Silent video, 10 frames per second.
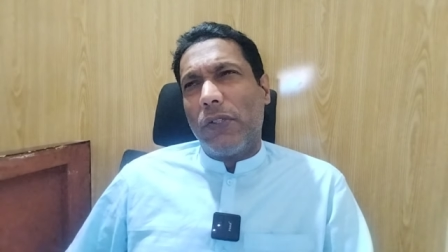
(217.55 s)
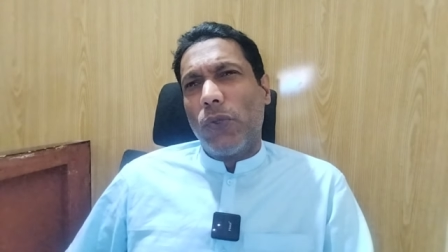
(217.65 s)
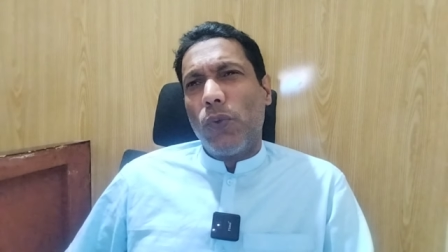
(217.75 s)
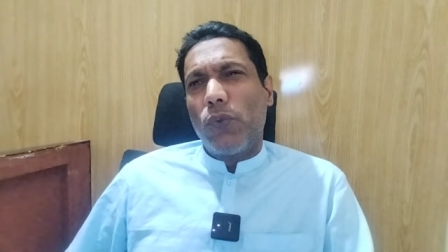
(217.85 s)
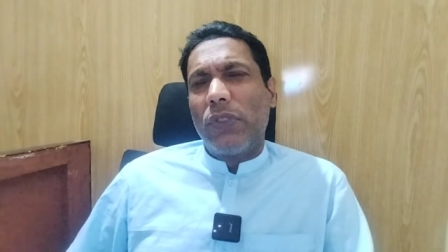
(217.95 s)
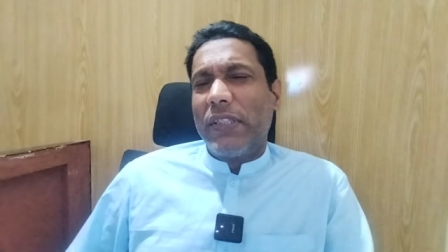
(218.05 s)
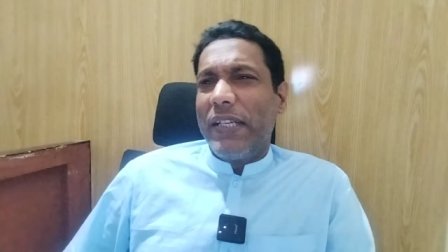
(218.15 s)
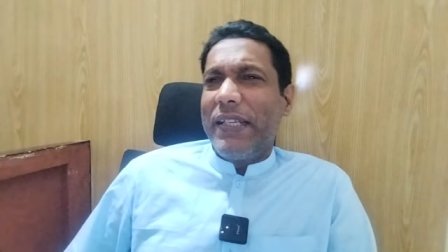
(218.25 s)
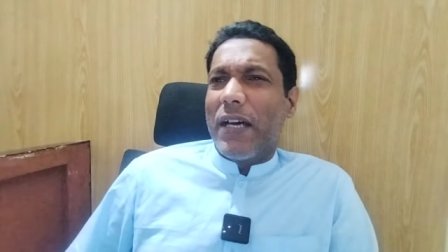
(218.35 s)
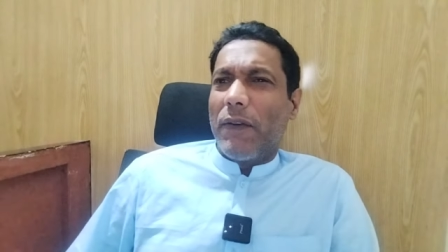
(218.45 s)
two to
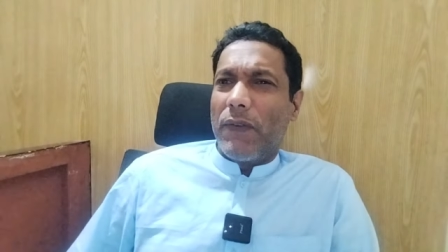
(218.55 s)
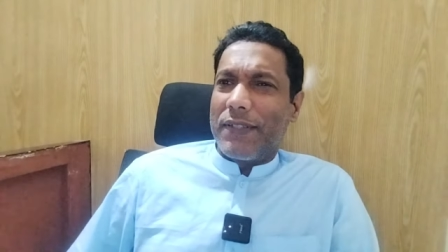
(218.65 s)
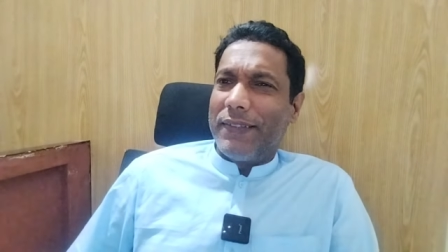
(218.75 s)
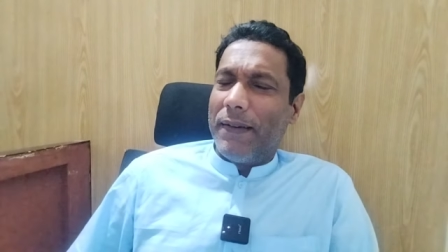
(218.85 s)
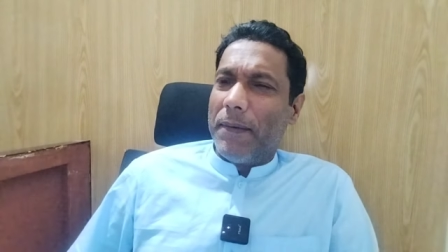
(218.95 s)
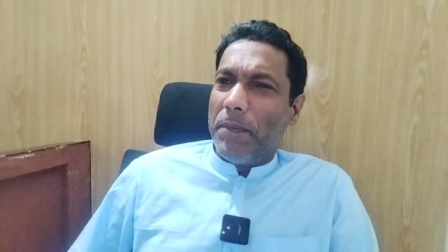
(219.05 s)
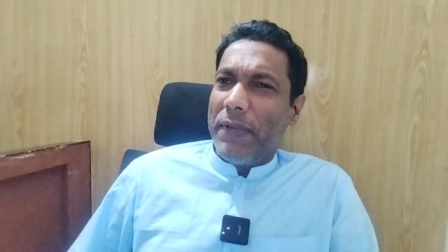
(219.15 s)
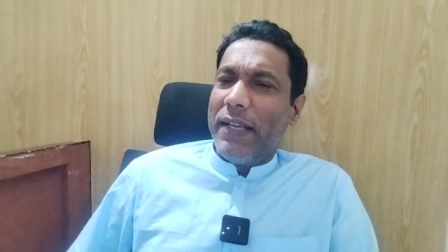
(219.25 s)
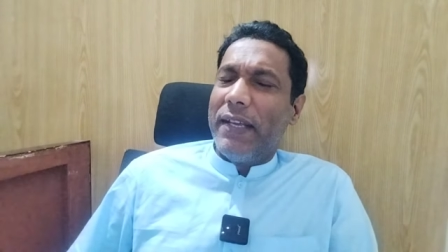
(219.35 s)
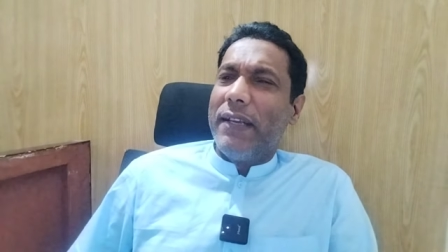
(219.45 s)
three hours, they
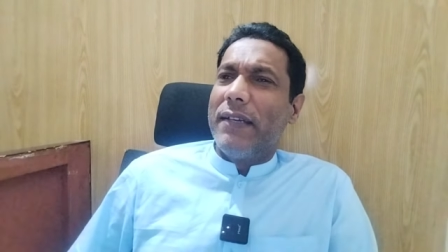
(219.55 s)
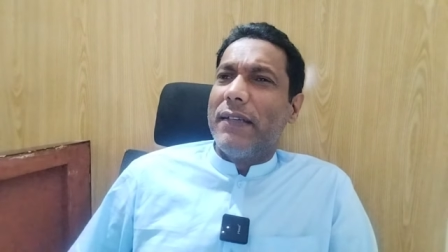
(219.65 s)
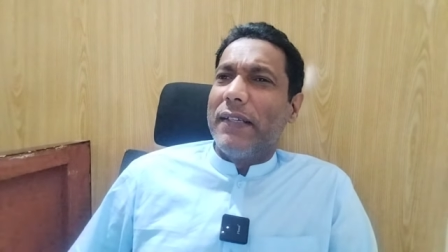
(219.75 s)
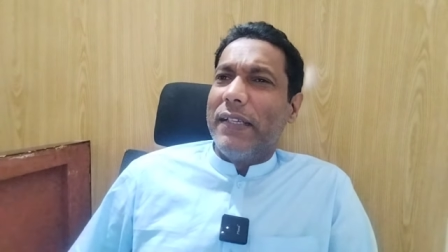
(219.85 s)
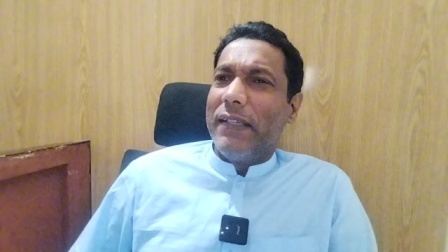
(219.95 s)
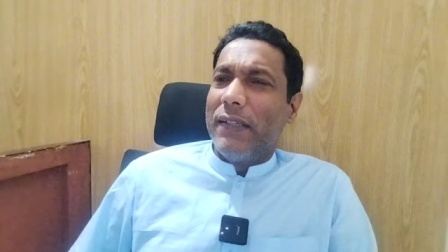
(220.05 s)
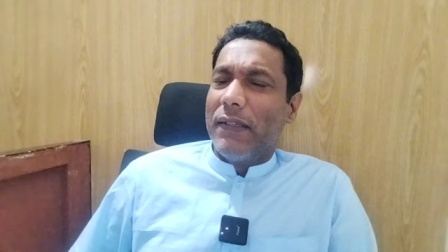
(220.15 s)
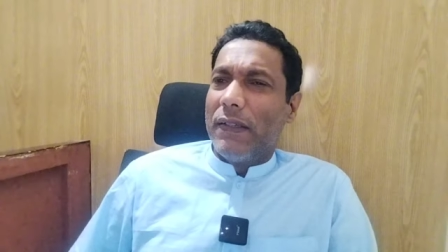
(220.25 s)
remained in